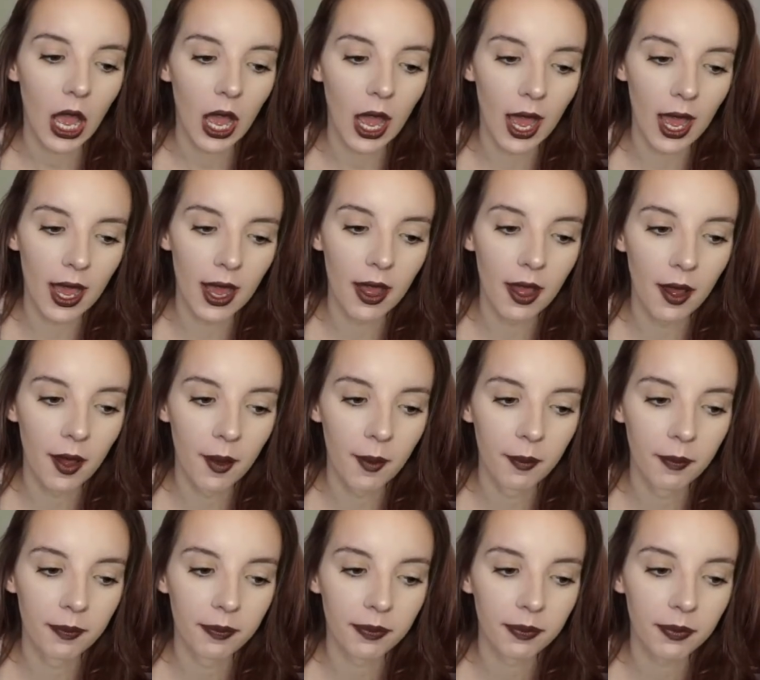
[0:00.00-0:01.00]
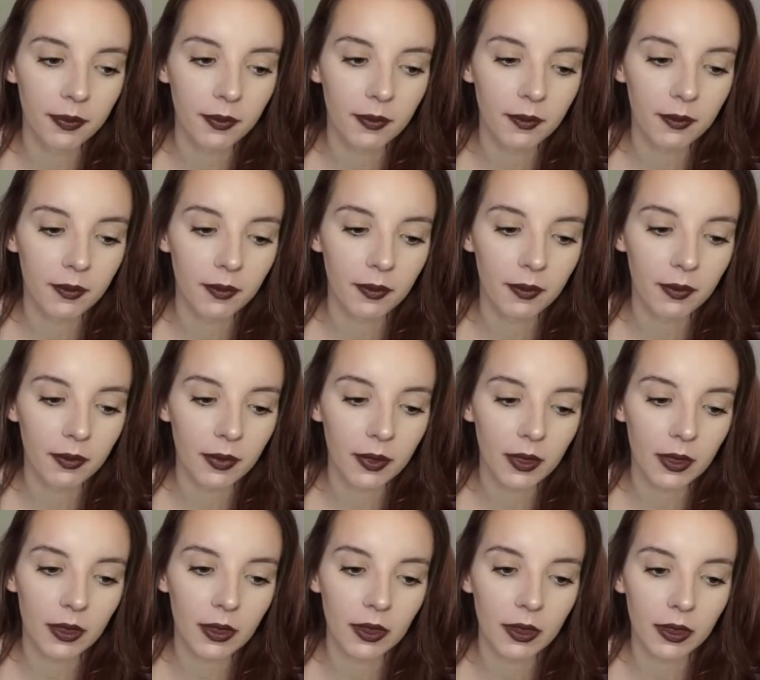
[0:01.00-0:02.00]
I'm
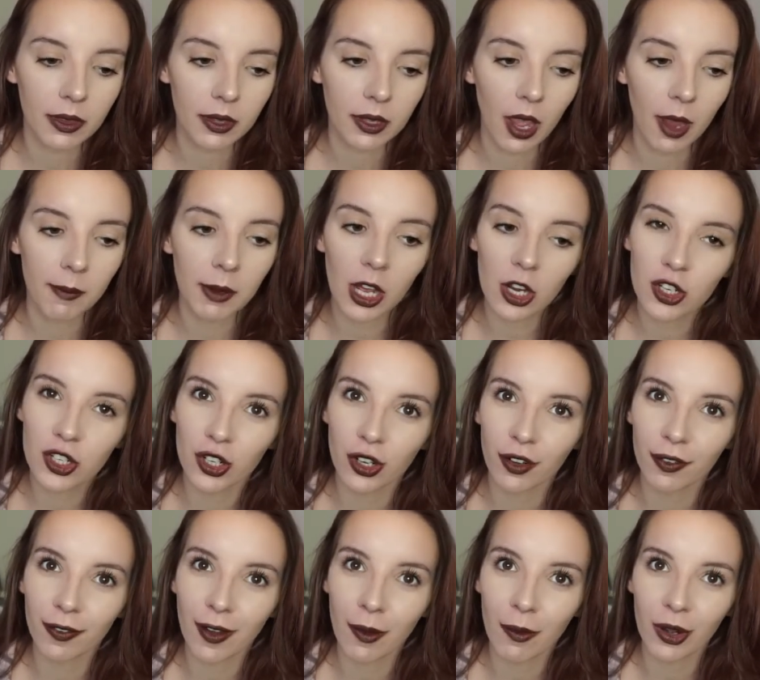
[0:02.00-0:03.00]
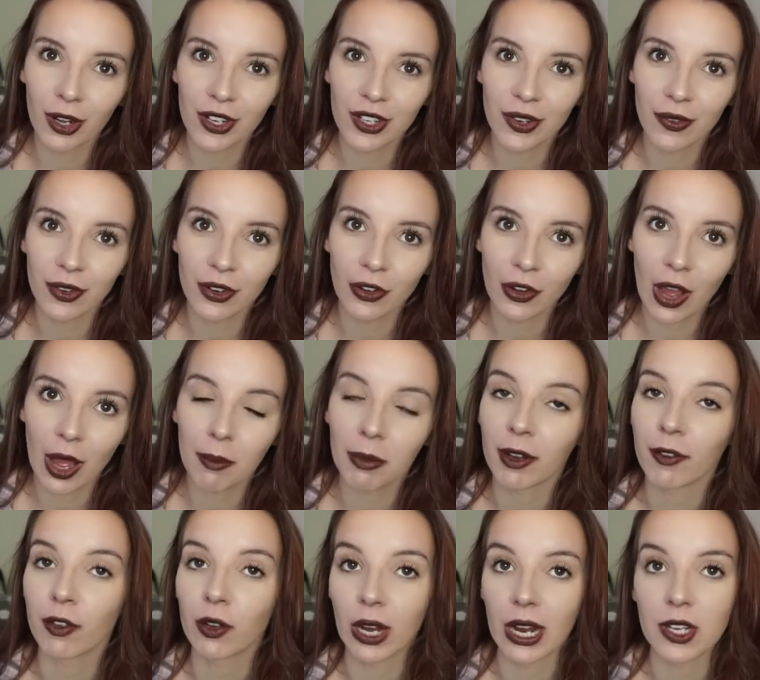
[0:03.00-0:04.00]
not sure if I want to do it or not, but
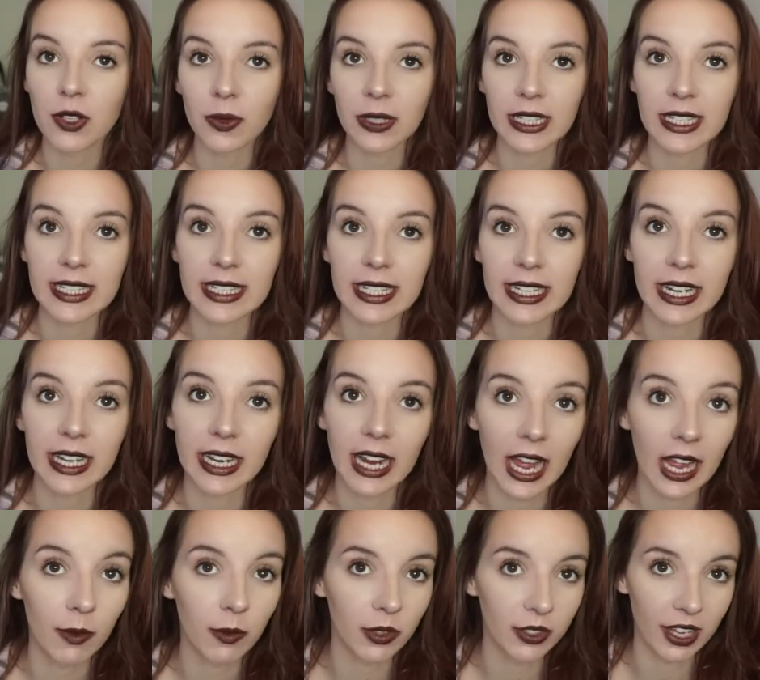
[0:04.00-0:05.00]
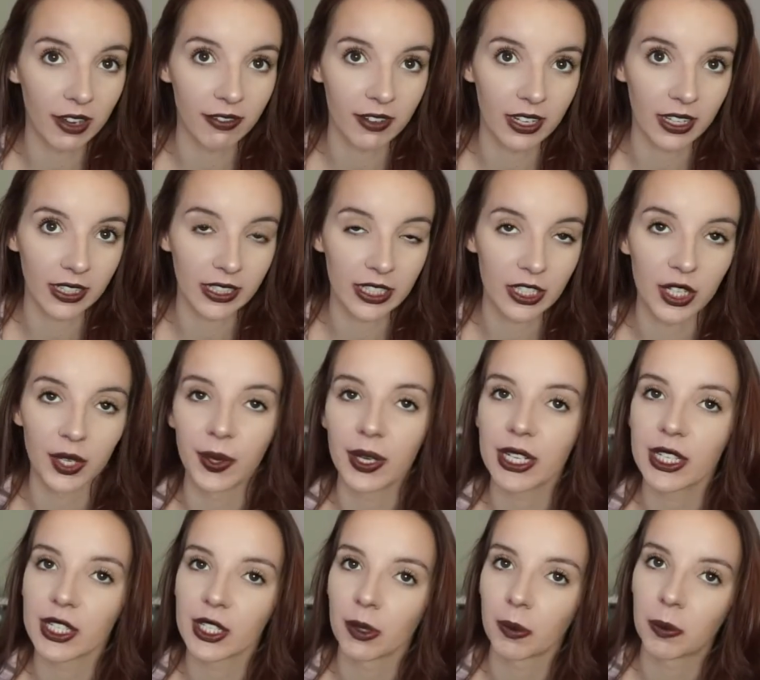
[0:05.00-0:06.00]
if you guys want to see it, I will definitely do
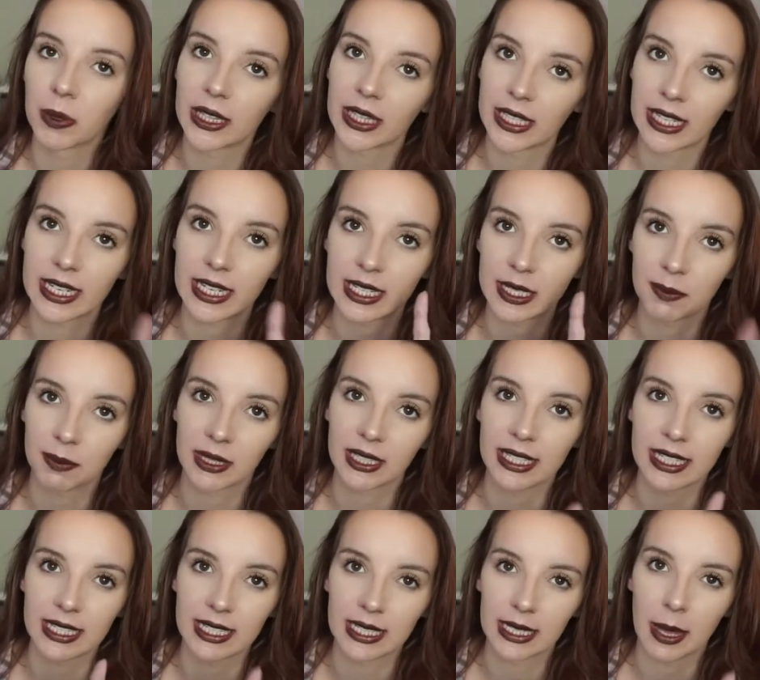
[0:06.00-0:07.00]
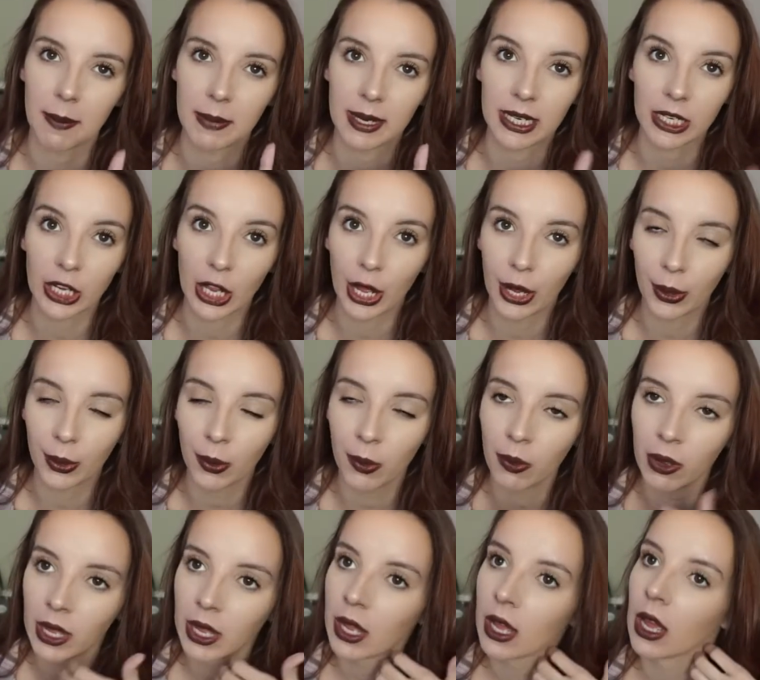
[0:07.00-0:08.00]
it. So please let me
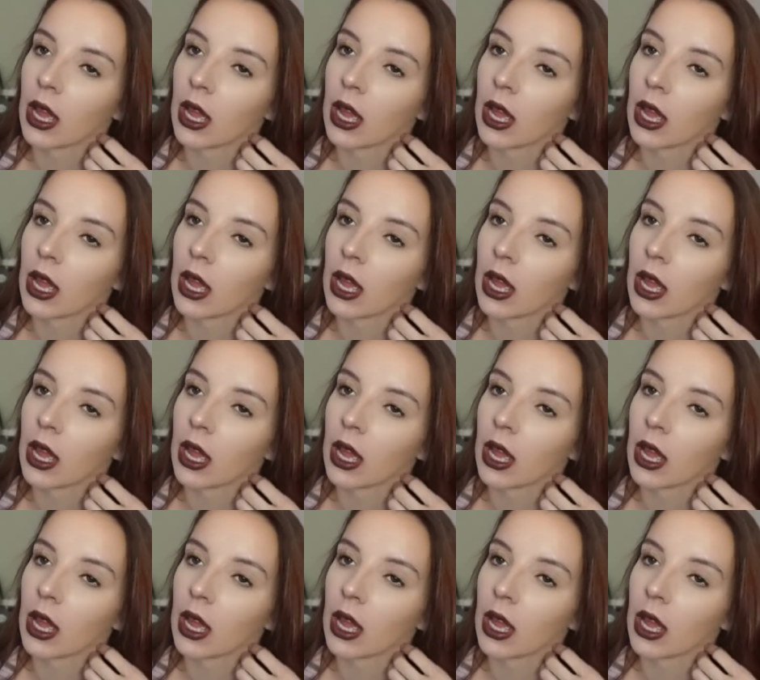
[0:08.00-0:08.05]
know.